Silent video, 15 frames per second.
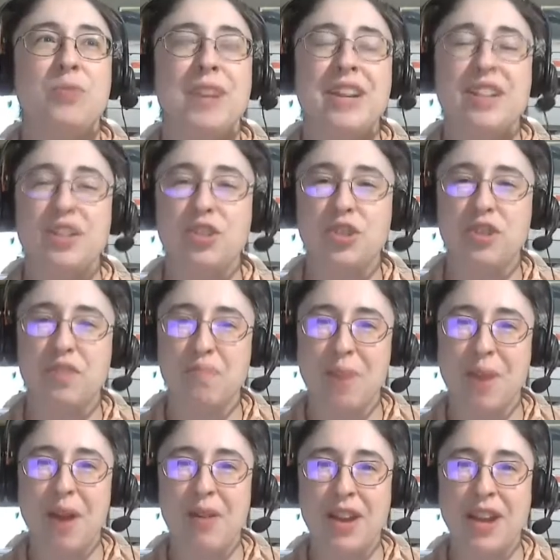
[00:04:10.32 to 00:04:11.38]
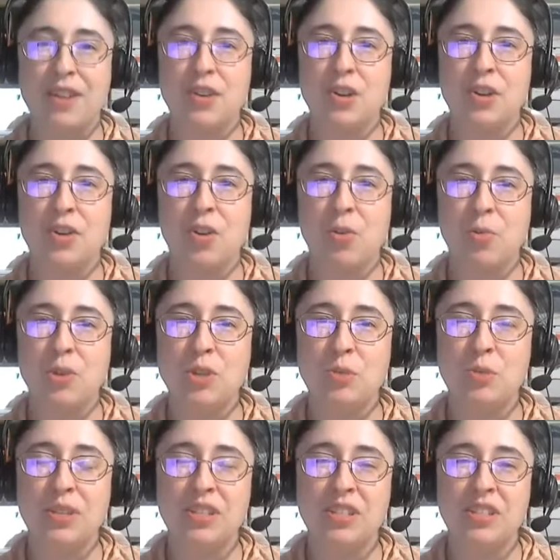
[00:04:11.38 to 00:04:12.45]
rendition of Brown Eyed Girl,
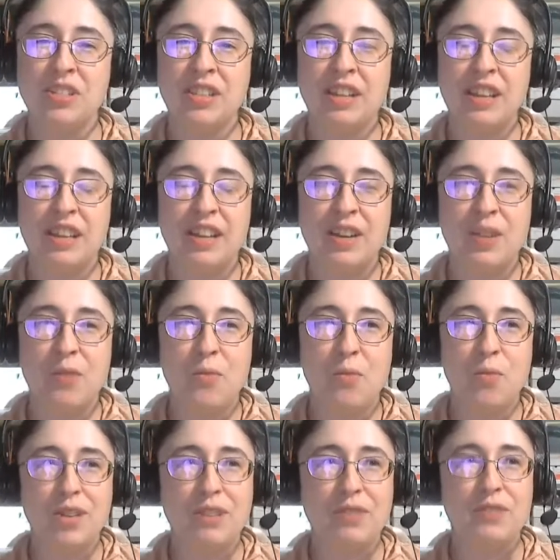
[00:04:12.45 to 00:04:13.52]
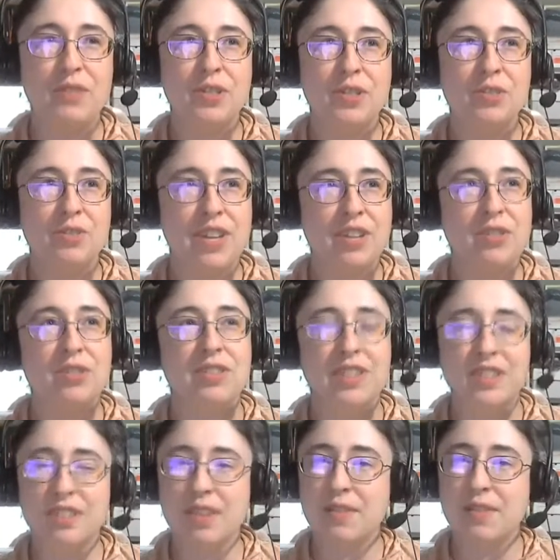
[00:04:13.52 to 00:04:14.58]
which was one of the stranger
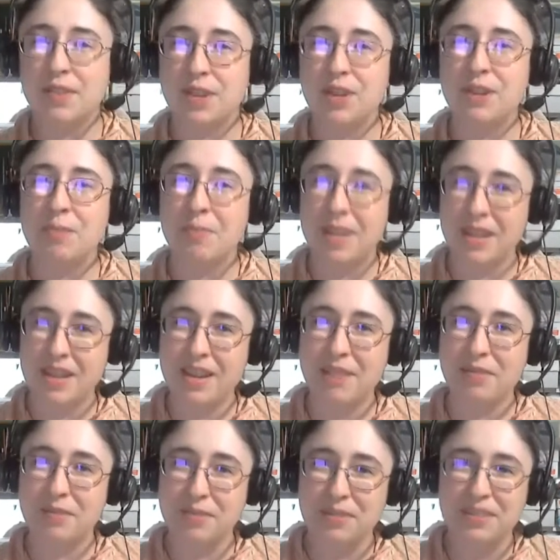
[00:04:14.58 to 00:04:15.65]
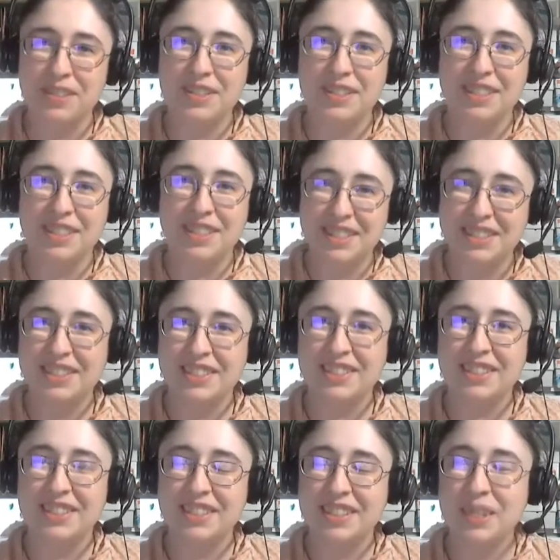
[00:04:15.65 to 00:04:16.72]
things I've ever heard in my life.
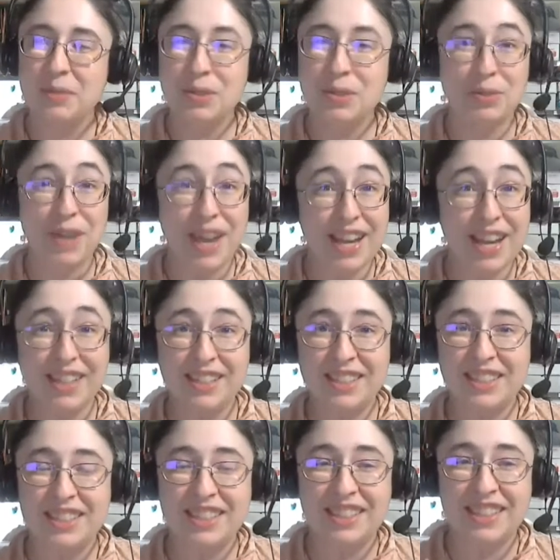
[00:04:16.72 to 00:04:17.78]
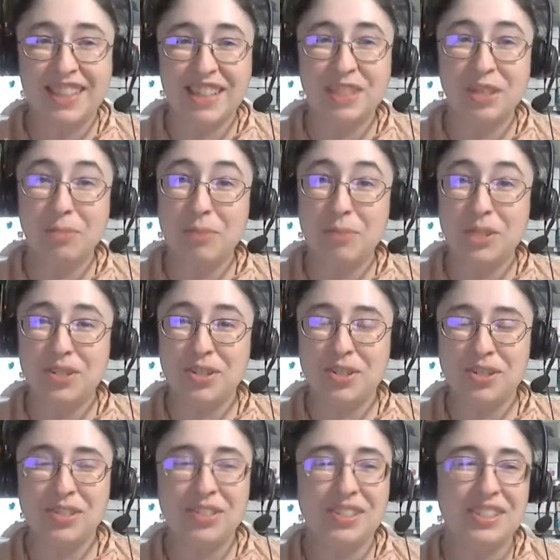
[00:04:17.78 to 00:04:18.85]
It was great. I took
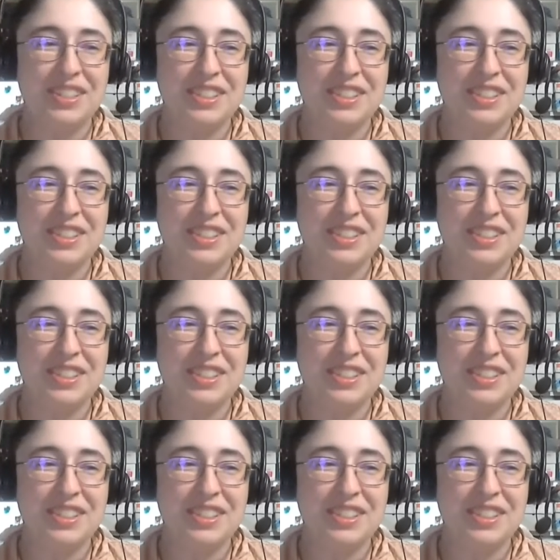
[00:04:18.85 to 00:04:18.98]
pictures.